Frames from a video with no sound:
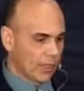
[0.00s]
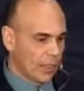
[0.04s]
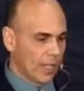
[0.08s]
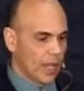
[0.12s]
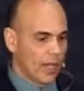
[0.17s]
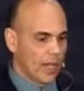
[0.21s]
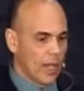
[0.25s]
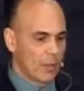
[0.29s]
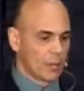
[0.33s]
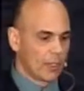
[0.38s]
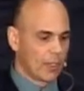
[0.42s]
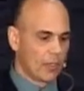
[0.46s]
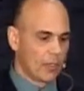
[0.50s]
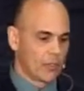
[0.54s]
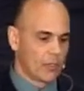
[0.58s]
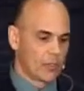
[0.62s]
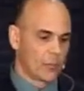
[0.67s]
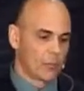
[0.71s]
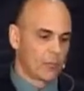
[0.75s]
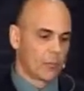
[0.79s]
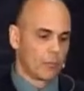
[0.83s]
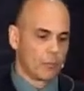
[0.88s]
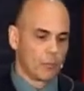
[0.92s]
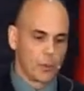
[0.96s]
at M&R's
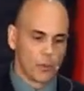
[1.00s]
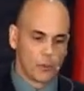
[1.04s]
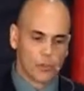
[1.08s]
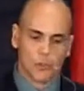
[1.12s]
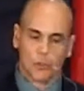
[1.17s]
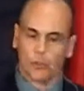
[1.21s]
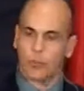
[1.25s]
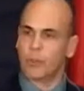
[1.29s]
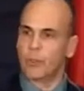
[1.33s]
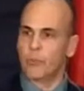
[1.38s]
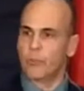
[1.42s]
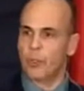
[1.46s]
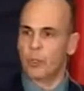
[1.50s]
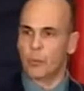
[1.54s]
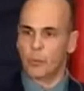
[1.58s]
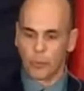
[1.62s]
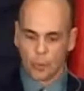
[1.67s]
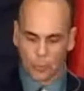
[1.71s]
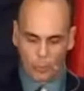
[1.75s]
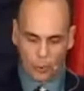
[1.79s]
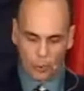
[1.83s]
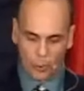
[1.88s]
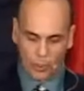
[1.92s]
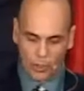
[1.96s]
moose review
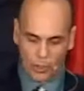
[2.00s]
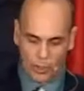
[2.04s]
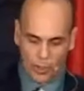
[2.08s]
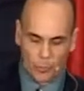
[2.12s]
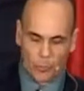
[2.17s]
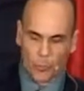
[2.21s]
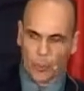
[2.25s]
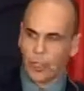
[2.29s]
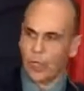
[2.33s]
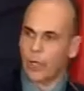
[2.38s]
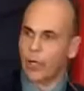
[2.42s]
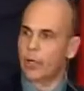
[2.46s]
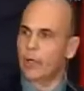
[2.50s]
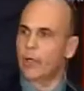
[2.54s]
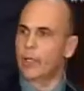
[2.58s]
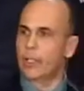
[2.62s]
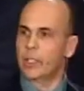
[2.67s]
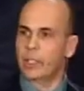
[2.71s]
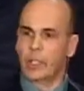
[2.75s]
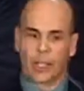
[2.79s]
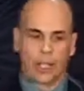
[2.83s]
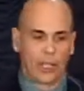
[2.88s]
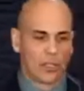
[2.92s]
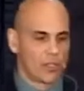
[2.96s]
report, and we are
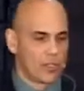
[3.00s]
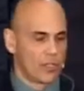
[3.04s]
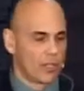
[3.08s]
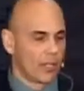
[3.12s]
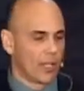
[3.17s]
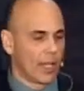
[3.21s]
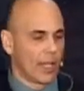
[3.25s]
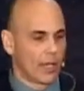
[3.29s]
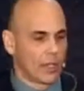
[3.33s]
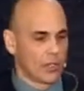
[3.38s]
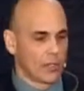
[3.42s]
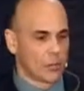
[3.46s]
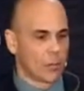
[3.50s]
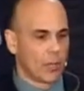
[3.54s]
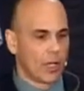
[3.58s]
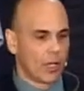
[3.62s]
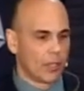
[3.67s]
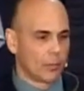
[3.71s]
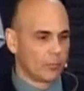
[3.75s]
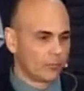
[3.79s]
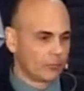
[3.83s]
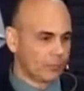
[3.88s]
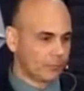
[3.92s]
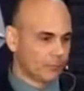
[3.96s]
engaged in that as well.